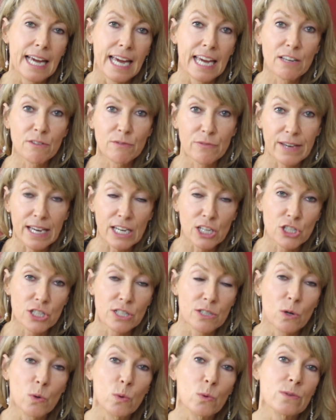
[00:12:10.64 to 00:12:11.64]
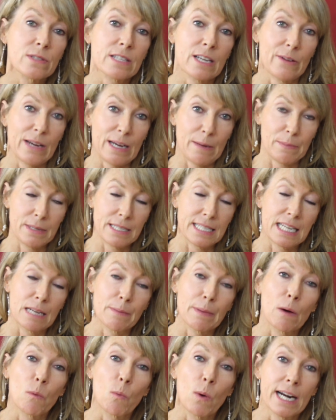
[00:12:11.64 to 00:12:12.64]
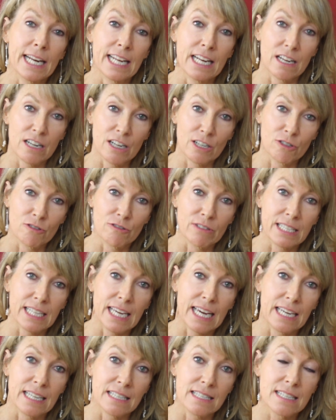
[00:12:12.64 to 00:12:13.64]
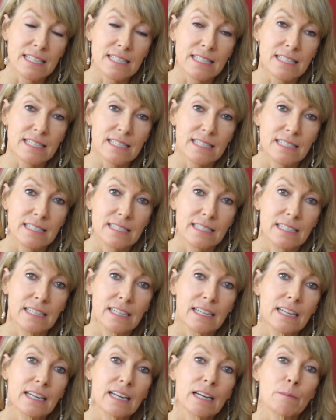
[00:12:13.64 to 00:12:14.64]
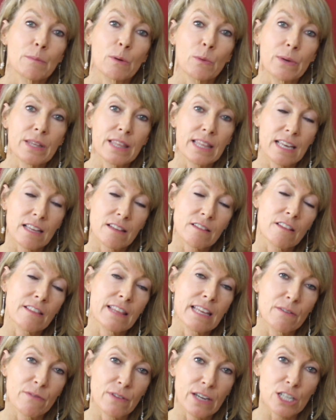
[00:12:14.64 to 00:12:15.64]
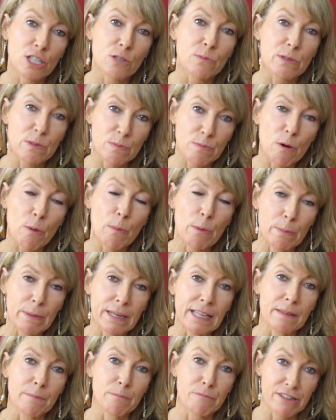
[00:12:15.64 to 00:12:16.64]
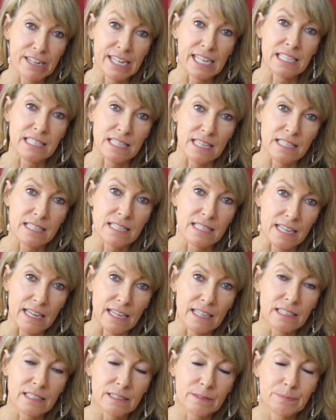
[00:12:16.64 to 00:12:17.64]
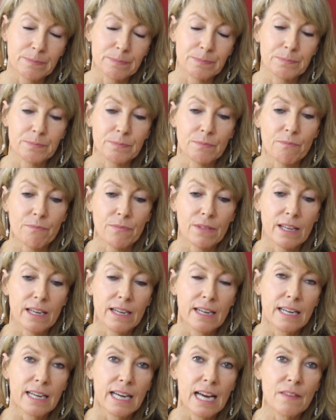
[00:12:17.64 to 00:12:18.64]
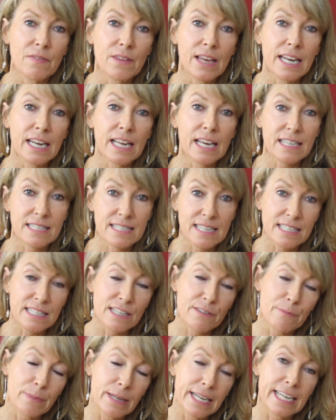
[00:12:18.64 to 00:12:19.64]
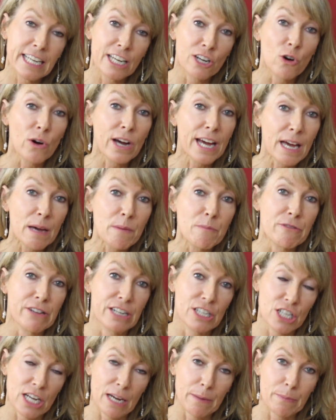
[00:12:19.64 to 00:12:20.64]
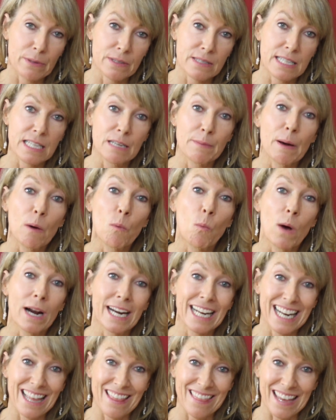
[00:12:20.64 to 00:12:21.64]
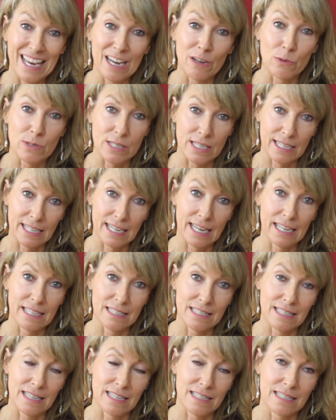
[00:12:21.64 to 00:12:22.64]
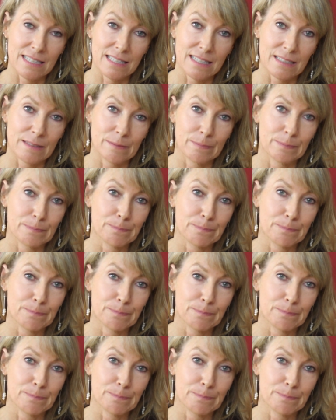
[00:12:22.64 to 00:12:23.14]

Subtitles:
Infection also happens in about 1 in 100 cases, but we think that the infection was probably pre-existing. And then excessive bleeding or hemorrhage happens in about 1 in 1,000 cases.